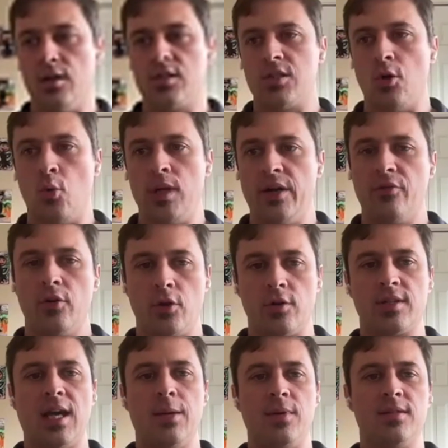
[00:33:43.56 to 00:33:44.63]
So whenever you're
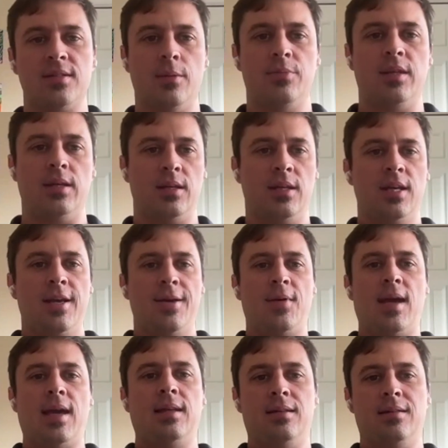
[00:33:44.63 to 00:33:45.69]
typing something
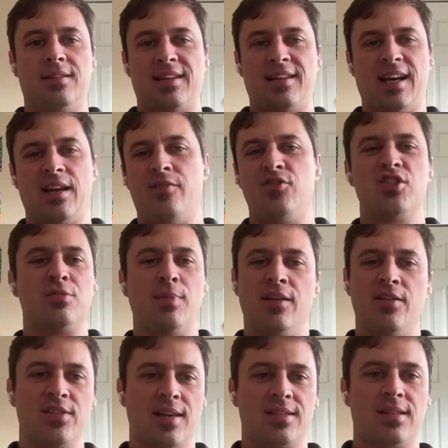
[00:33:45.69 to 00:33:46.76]
and it kind of
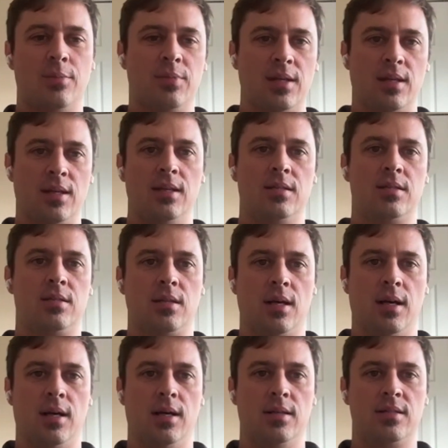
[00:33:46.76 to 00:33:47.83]
smells like something it's
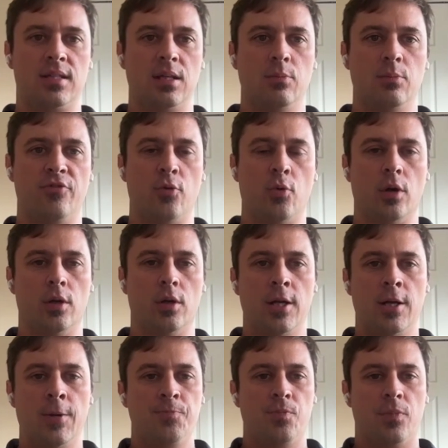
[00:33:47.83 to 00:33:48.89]
seen before,
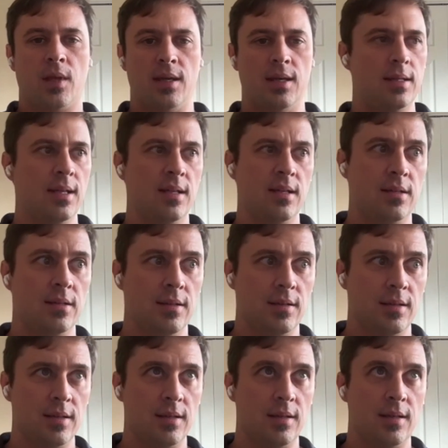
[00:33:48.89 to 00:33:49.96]
it doesn't
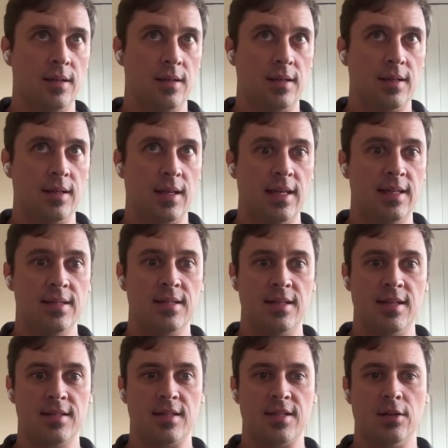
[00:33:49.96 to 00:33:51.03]
it doesn't
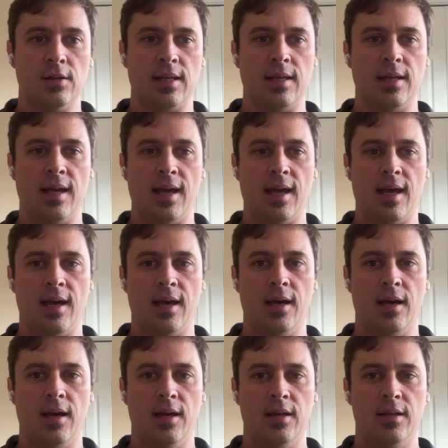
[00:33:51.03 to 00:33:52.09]
necessarily
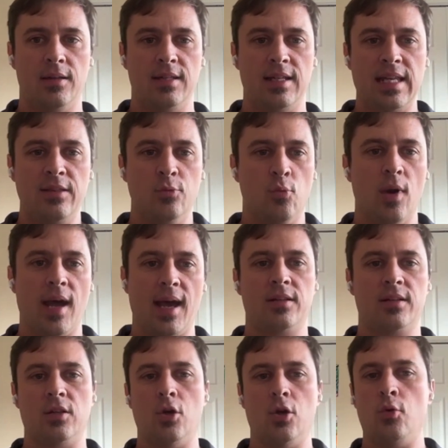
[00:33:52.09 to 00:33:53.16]
need
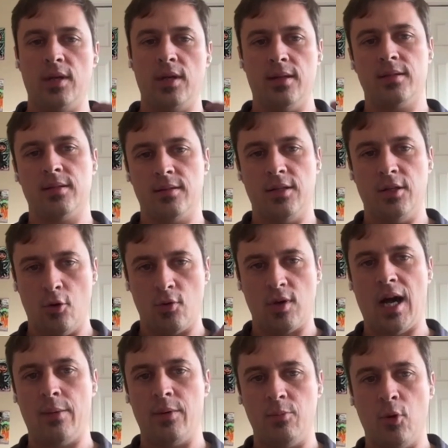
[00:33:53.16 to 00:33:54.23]
Bragg to go get,
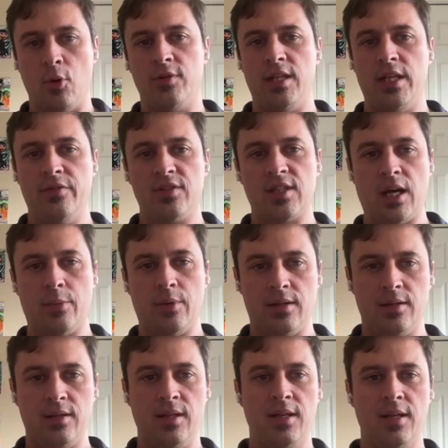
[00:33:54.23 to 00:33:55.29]
common motifs,
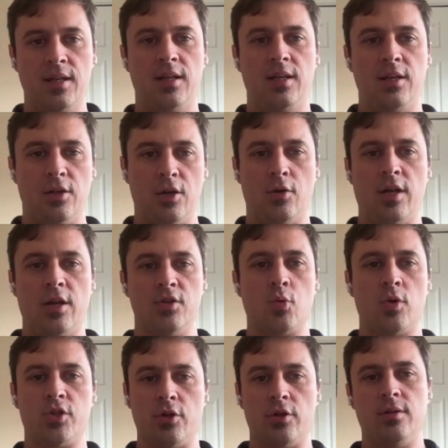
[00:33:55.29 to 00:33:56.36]
common, here's
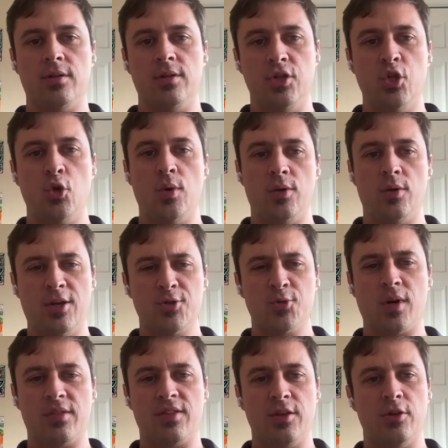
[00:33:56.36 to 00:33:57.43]
what you're doing, here's
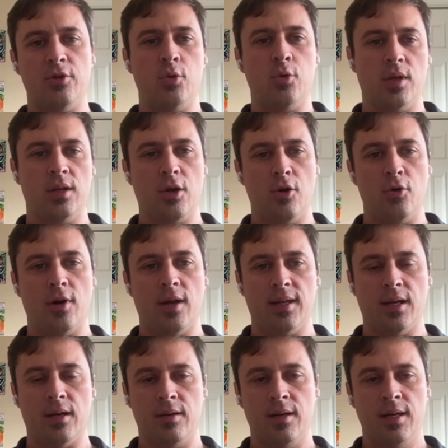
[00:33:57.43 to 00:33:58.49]
what I think you're doing in code right
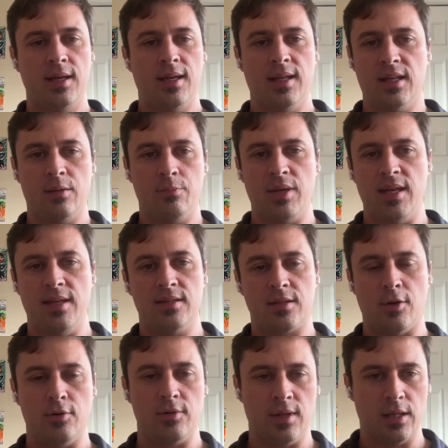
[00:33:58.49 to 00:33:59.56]
now. And it can piece
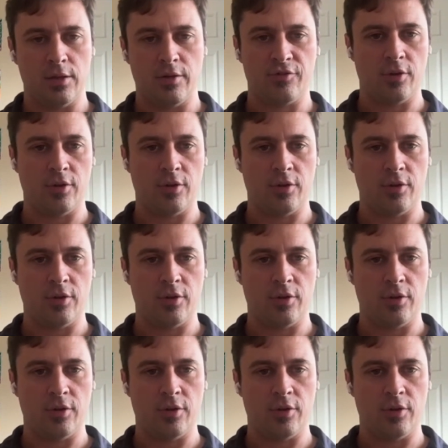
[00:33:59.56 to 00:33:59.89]
code together